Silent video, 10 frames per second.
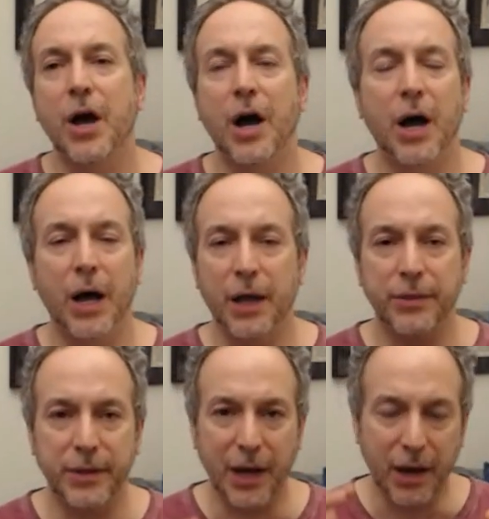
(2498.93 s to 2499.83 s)
Uh,
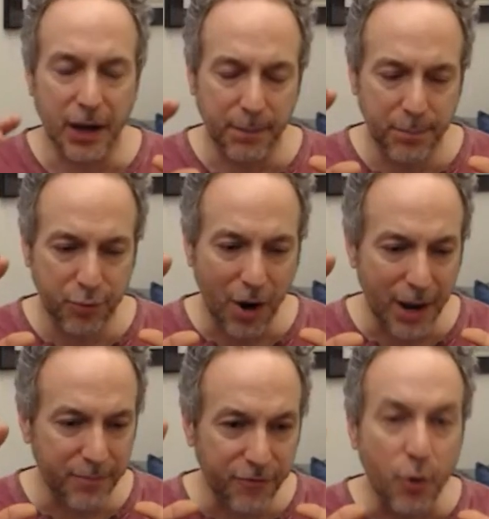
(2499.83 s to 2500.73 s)
the uh,
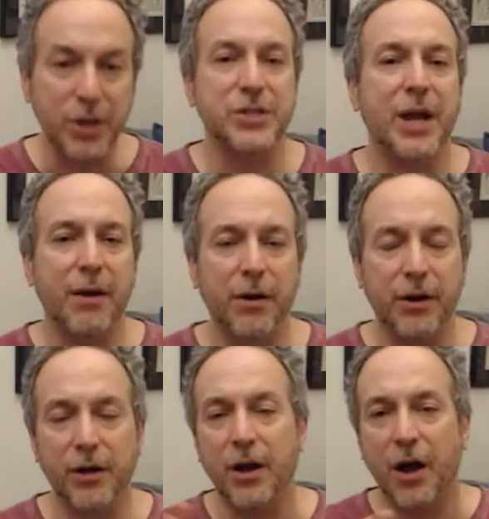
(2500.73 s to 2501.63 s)
prime focus
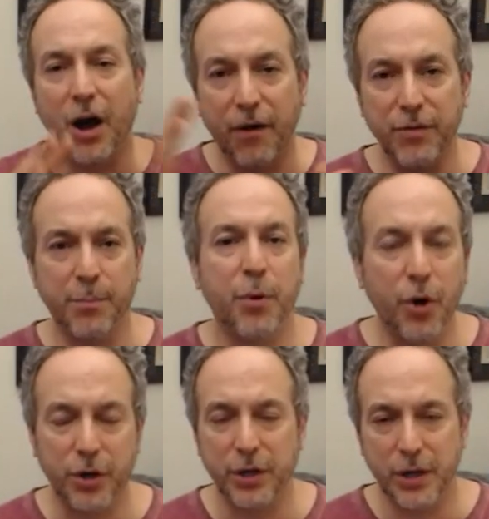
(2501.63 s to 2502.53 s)
area of the
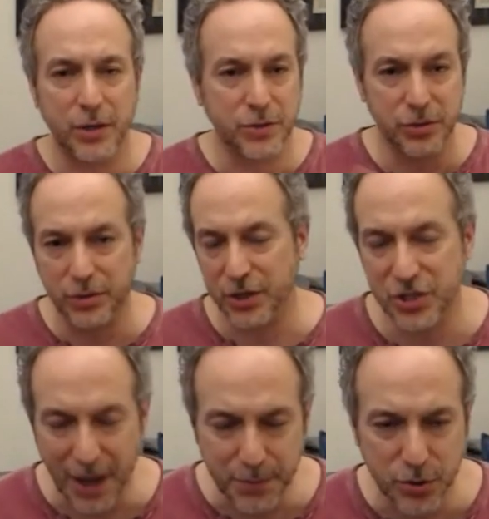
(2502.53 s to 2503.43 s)
book is
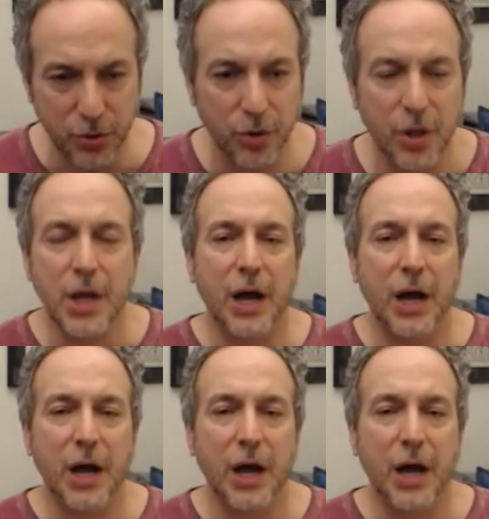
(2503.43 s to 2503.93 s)
exceptional.